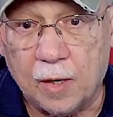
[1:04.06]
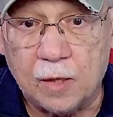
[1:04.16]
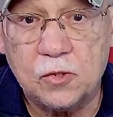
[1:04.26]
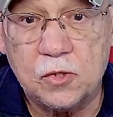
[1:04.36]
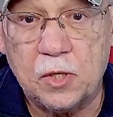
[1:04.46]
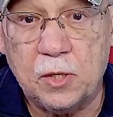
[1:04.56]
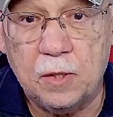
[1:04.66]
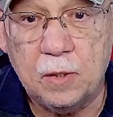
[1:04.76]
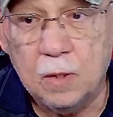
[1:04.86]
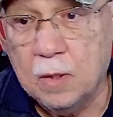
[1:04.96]

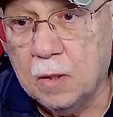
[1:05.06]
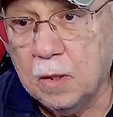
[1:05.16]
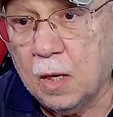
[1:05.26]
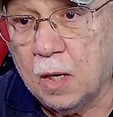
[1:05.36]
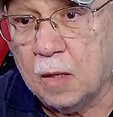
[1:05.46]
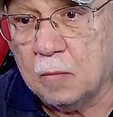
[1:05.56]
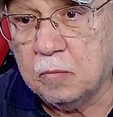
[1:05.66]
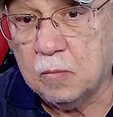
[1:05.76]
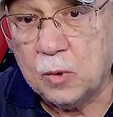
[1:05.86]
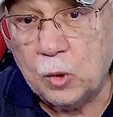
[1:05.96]
artsy, uh,
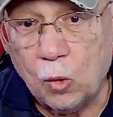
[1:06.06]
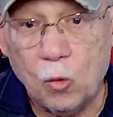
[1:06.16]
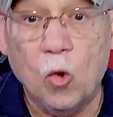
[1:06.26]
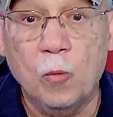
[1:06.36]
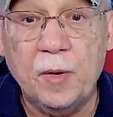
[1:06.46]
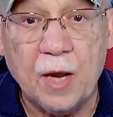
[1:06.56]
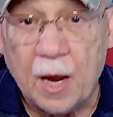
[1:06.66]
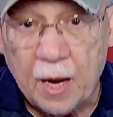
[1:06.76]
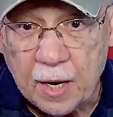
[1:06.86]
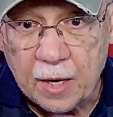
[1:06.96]
no
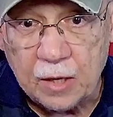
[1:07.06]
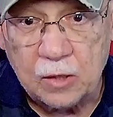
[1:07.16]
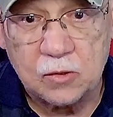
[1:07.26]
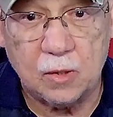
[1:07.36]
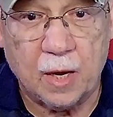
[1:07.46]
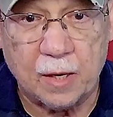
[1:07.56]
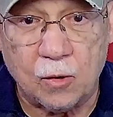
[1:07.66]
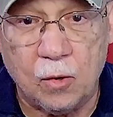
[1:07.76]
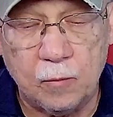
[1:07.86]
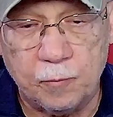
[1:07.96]
OBAs at
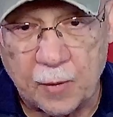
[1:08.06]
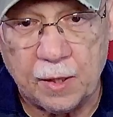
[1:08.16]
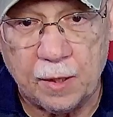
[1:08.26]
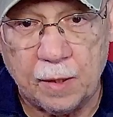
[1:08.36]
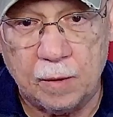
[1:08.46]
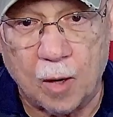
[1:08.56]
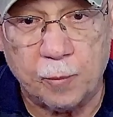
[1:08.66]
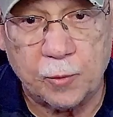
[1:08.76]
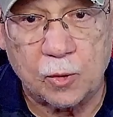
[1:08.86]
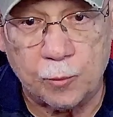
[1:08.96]
all, meaning
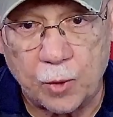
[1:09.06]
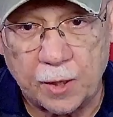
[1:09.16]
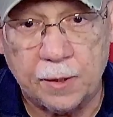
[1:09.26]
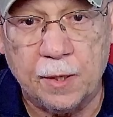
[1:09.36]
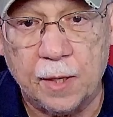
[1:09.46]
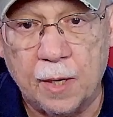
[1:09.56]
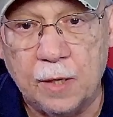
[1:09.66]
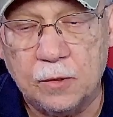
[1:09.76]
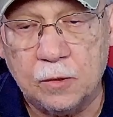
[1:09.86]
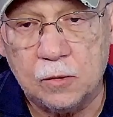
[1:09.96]
optical brightening
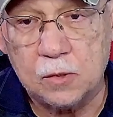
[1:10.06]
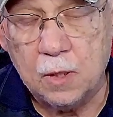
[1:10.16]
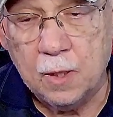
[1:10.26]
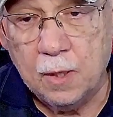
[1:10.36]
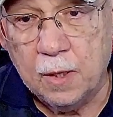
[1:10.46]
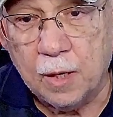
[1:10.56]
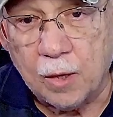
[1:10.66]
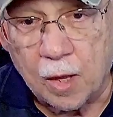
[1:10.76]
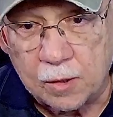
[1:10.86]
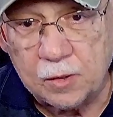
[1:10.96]
agents, a
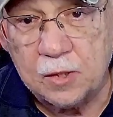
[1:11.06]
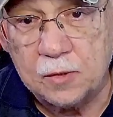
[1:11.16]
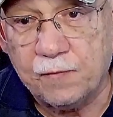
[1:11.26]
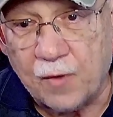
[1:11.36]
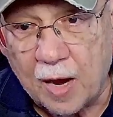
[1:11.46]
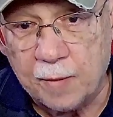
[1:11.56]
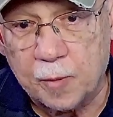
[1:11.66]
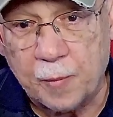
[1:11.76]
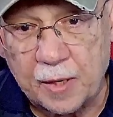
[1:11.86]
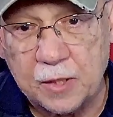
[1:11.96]
lot of these
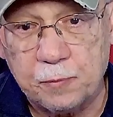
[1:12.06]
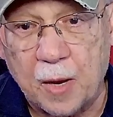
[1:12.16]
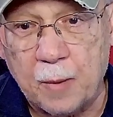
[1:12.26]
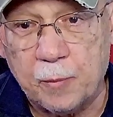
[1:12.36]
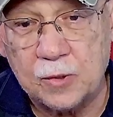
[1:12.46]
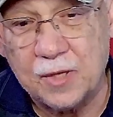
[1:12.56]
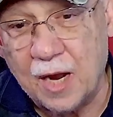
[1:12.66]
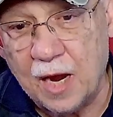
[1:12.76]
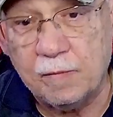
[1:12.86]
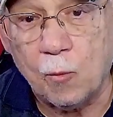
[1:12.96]
fiber-based papers, they
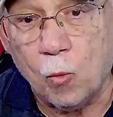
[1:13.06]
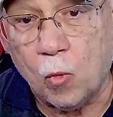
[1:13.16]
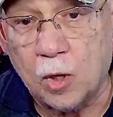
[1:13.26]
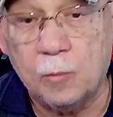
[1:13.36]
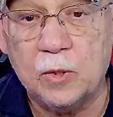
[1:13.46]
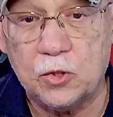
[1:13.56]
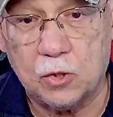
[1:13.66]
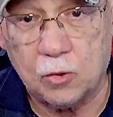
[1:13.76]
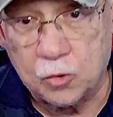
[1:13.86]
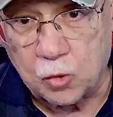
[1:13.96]
have a warmish
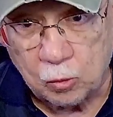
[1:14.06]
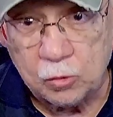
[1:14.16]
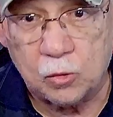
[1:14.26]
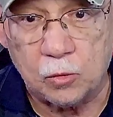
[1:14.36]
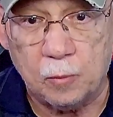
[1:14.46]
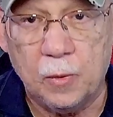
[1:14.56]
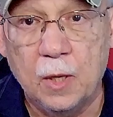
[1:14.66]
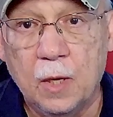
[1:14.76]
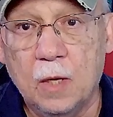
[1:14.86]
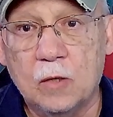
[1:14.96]
tone to them.
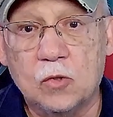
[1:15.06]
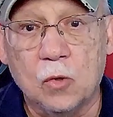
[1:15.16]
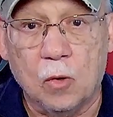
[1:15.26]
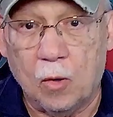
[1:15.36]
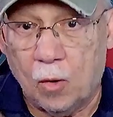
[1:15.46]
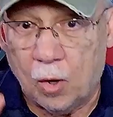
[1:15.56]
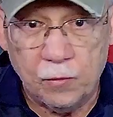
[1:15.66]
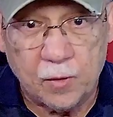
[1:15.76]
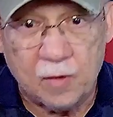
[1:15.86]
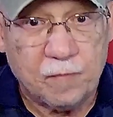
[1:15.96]
So on
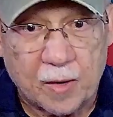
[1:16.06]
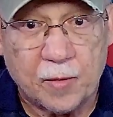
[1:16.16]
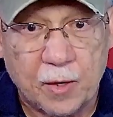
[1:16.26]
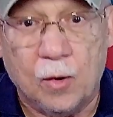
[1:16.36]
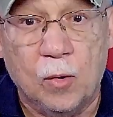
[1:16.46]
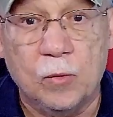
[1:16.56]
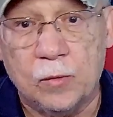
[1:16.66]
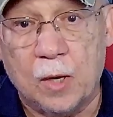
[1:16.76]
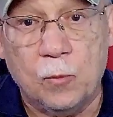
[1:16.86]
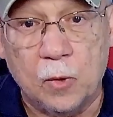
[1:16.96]
their very own,
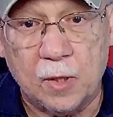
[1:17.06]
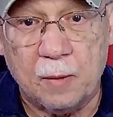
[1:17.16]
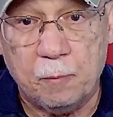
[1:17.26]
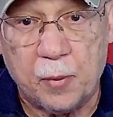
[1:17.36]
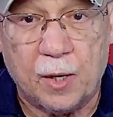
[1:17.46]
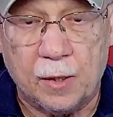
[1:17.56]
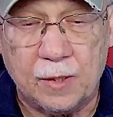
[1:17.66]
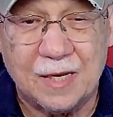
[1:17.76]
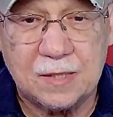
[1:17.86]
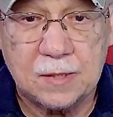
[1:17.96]
they will impart
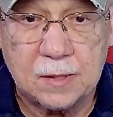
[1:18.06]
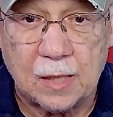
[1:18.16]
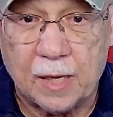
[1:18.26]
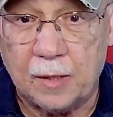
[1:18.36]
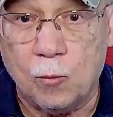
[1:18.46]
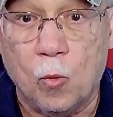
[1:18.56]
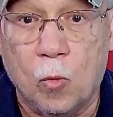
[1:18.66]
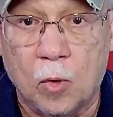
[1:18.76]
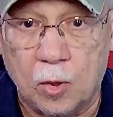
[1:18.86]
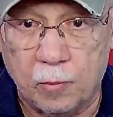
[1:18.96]
a slight
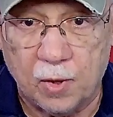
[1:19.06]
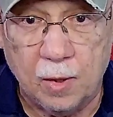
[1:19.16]
warmth